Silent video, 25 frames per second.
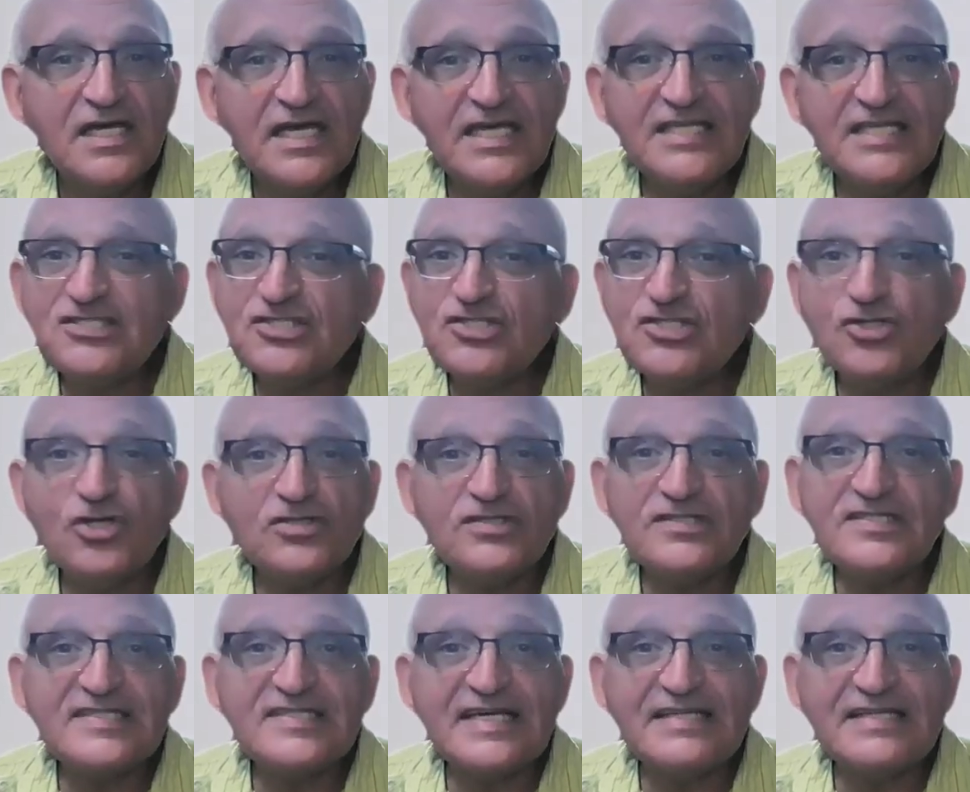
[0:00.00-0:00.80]
It's
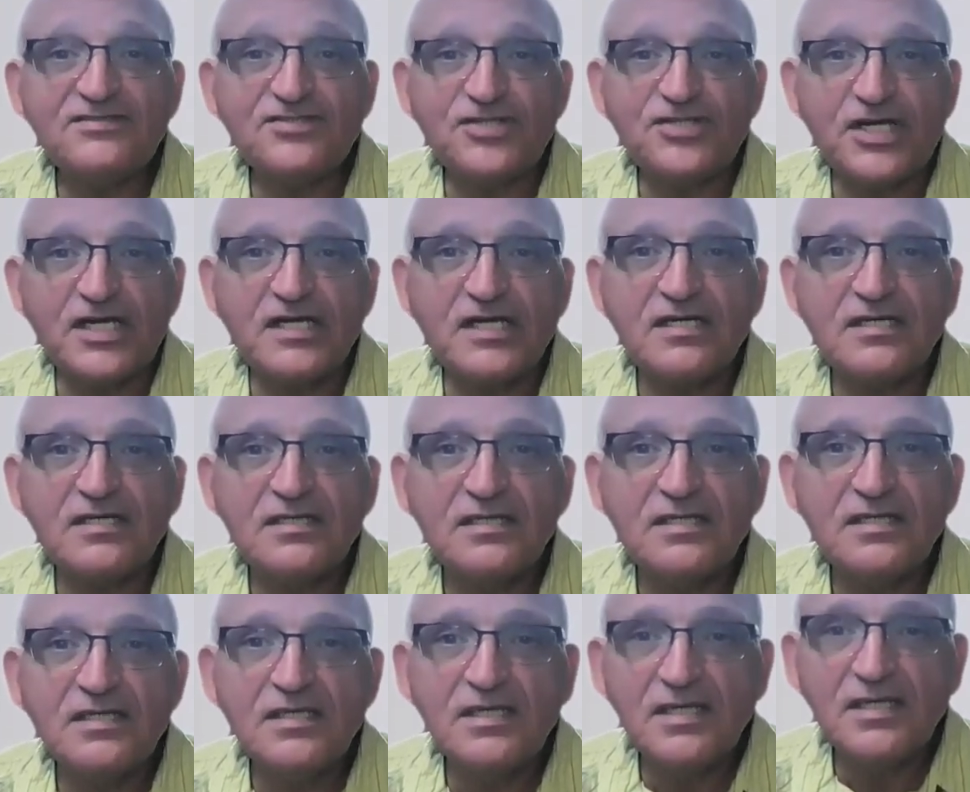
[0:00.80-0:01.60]
not centric.
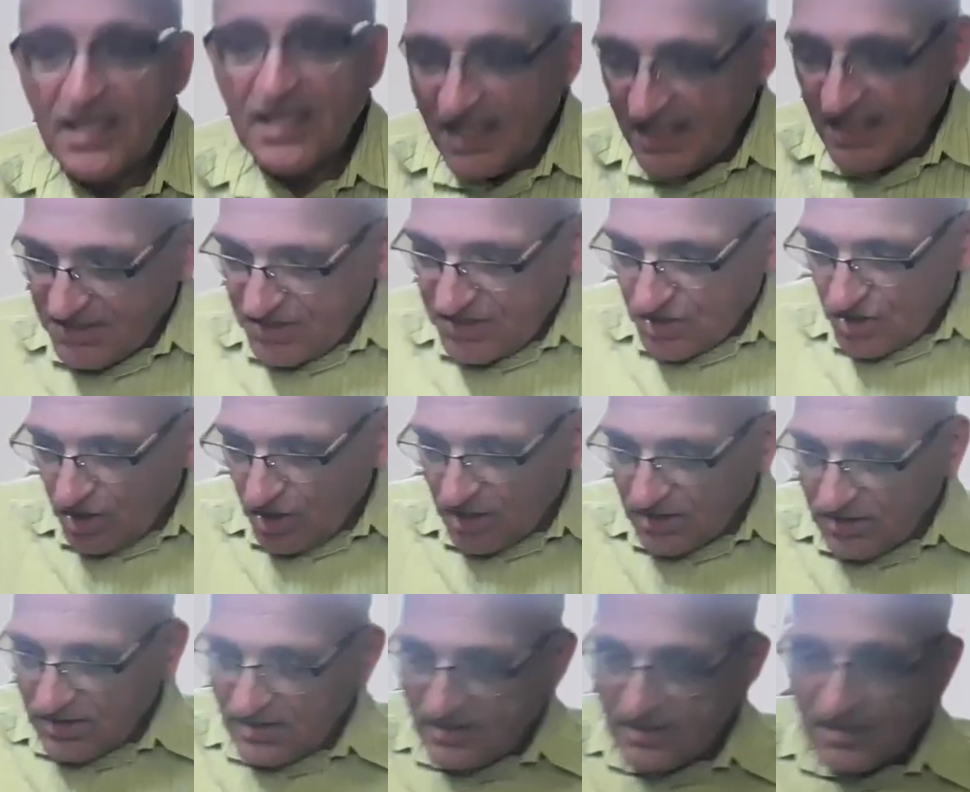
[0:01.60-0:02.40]
It's
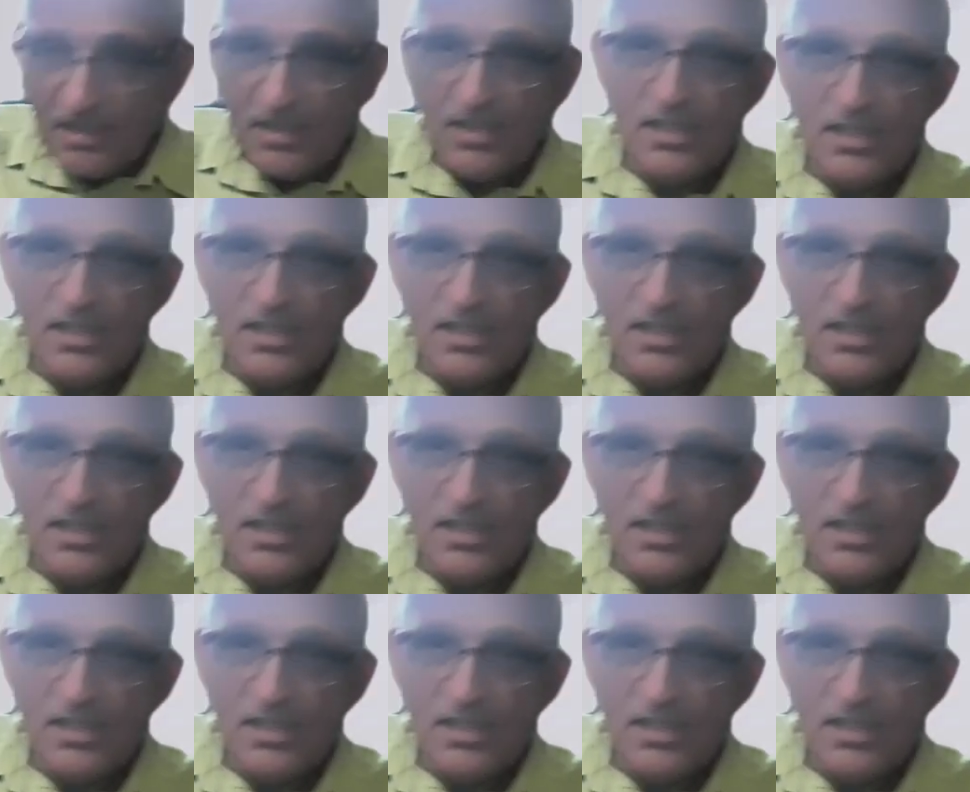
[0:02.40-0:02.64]
not